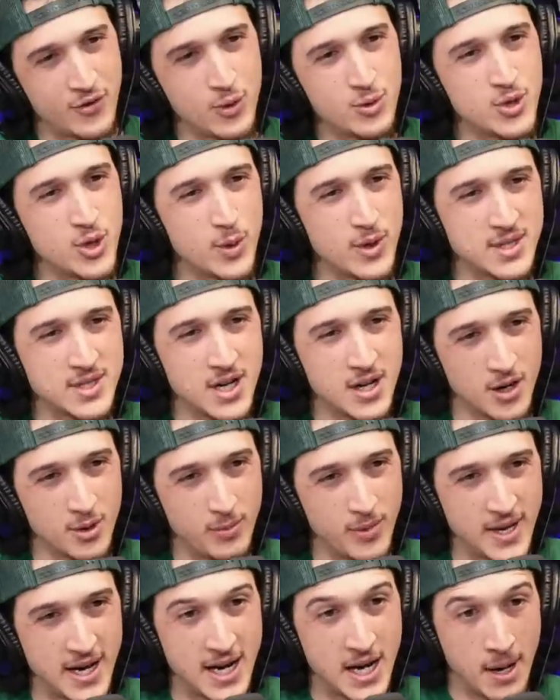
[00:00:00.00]
you do it
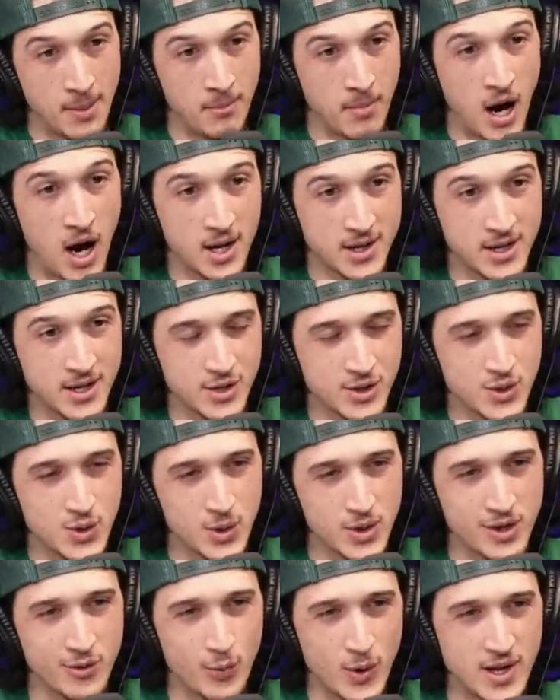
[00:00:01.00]
terribly in a mocking
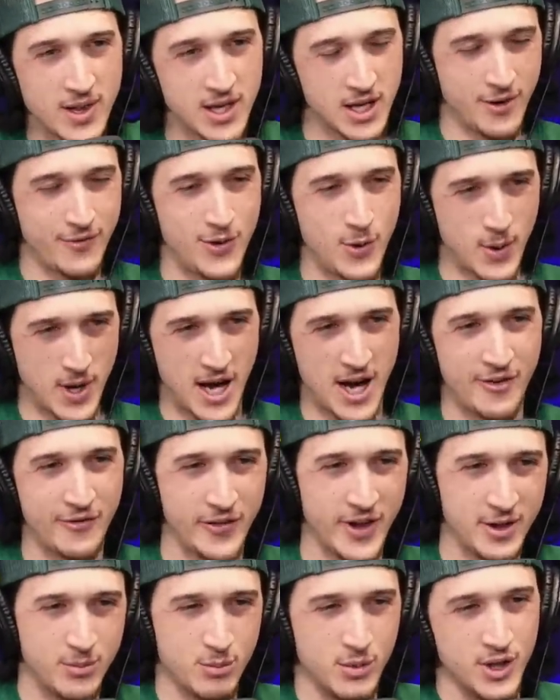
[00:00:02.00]
sort of way, like if you have
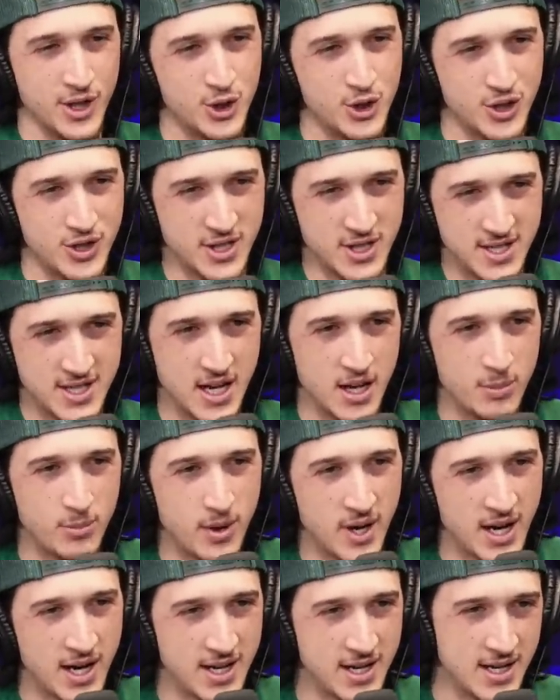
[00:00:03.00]
like malicious intent,
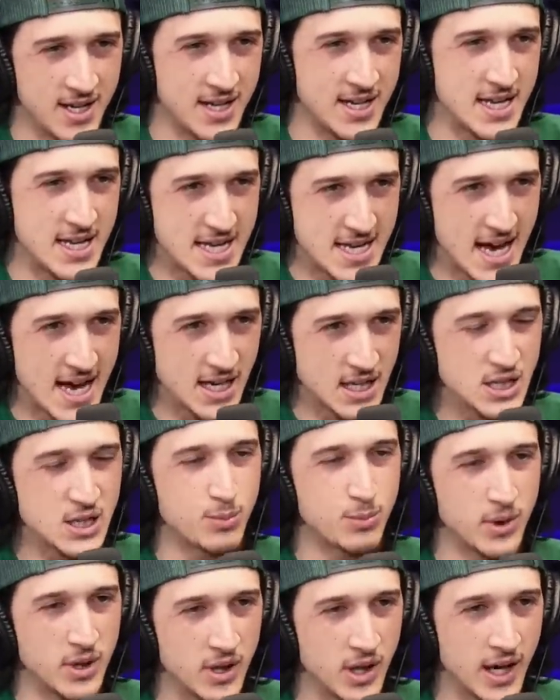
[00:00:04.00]
yeah, it, okay. yes,
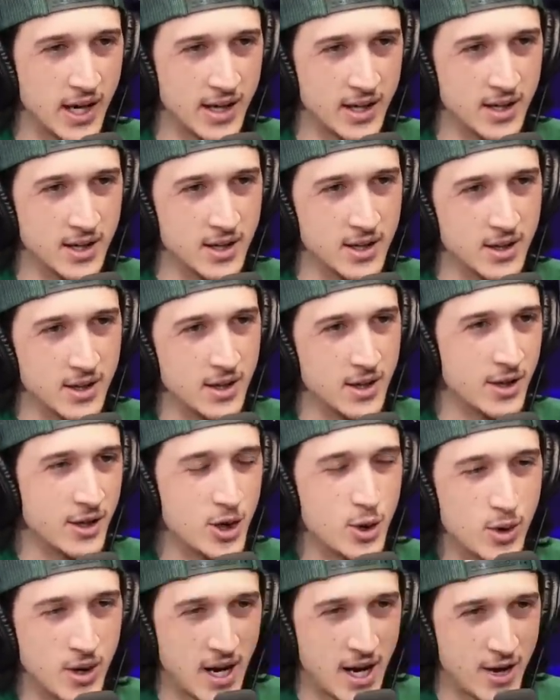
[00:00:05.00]
but okay. like ready, you
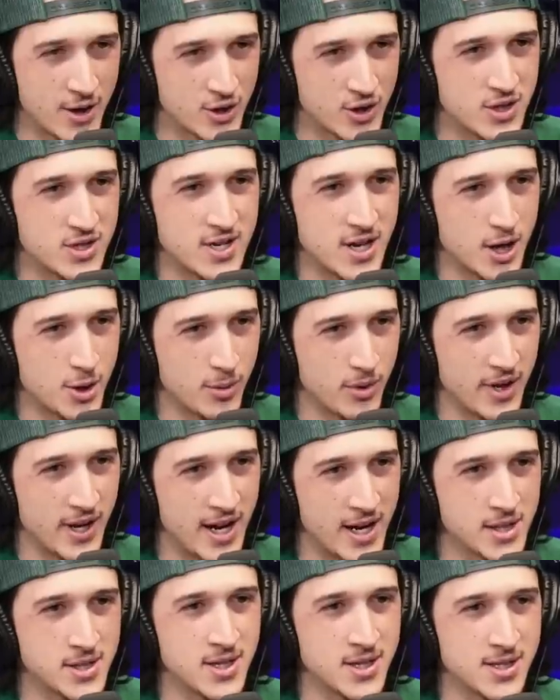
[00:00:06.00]
ready. and I are just terrible at
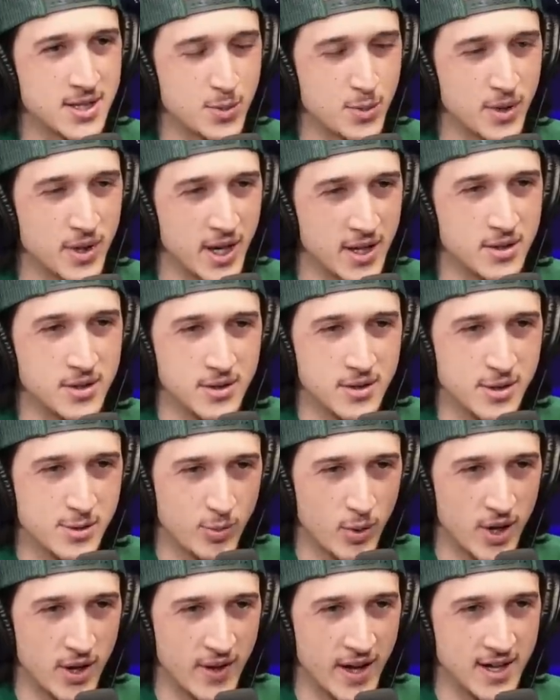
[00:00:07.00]
accents and would like to
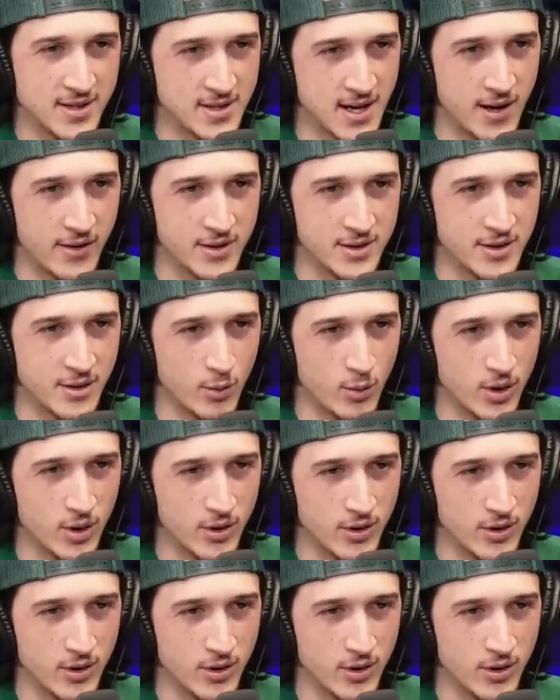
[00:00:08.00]
display that talent. To so the world.